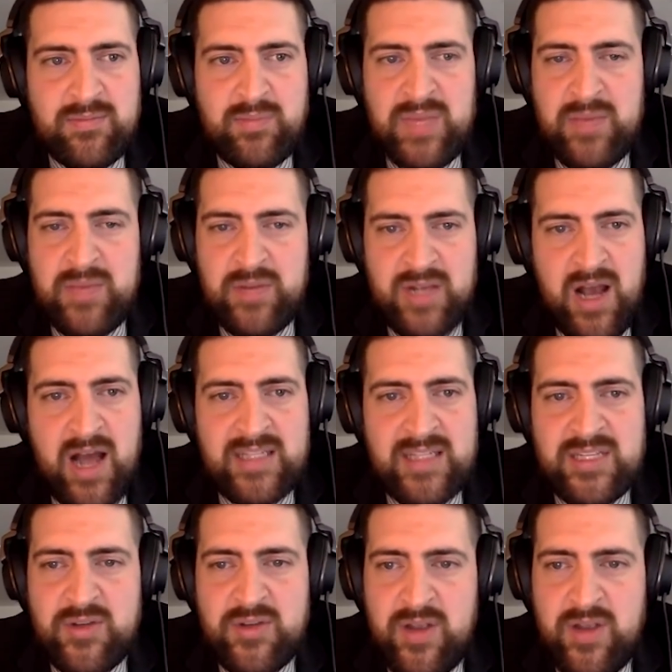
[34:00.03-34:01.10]
be able to
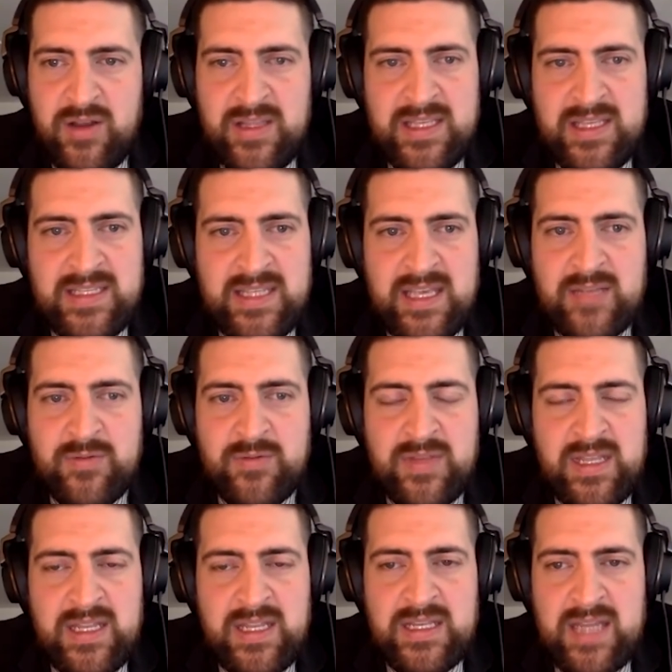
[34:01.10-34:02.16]
concentrate on these things with
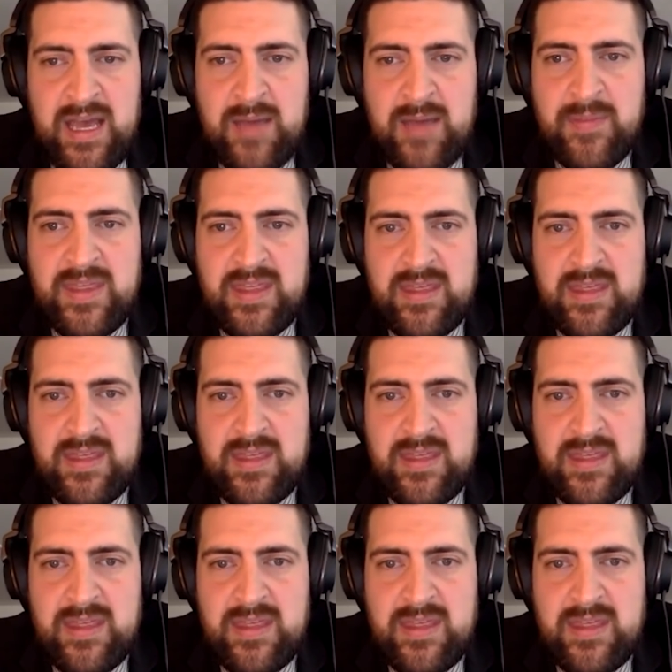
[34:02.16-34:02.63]
any depth